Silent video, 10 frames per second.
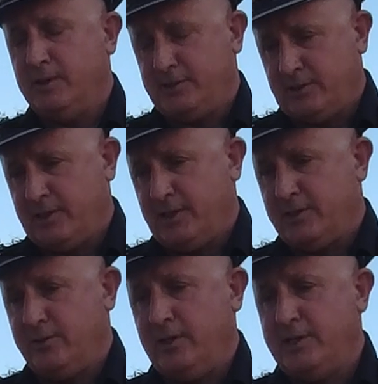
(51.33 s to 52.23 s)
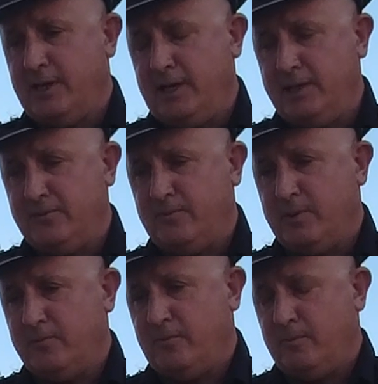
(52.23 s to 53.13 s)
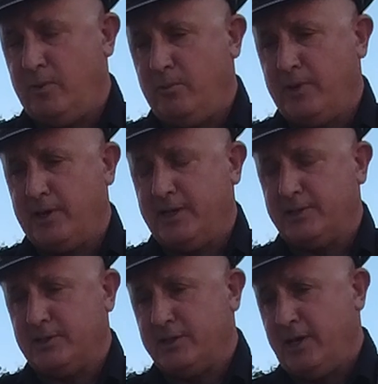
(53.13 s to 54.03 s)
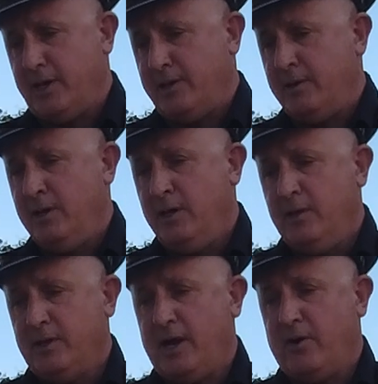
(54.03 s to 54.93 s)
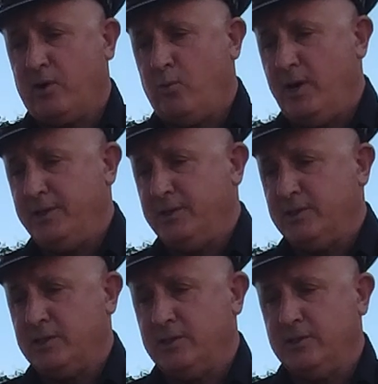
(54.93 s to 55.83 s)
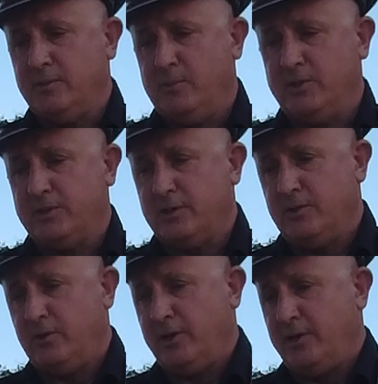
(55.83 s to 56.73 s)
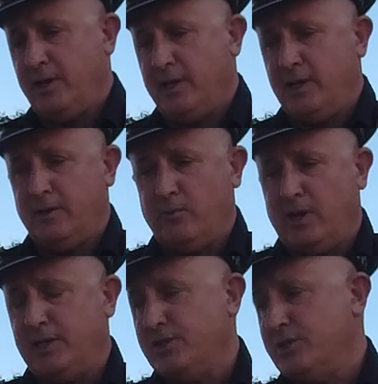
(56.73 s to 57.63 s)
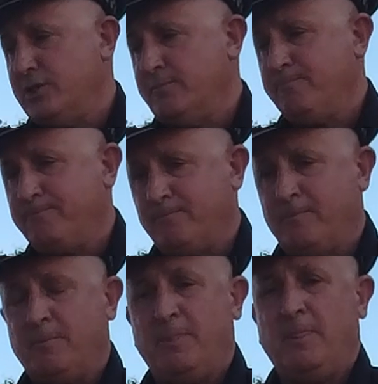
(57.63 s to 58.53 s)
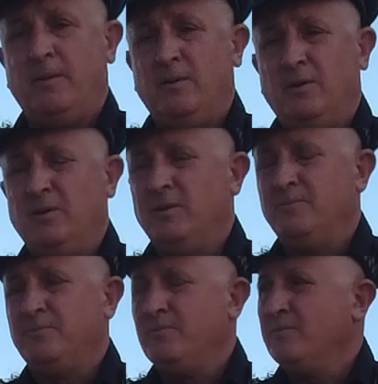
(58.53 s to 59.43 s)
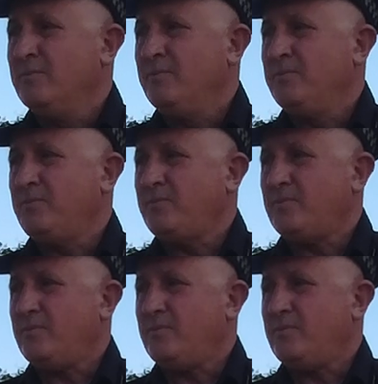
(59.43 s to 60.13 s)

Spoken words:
As I said, it's early days, but from what we can ascertain, they are acquaintances, but not in a relationship. How were police made aware of this?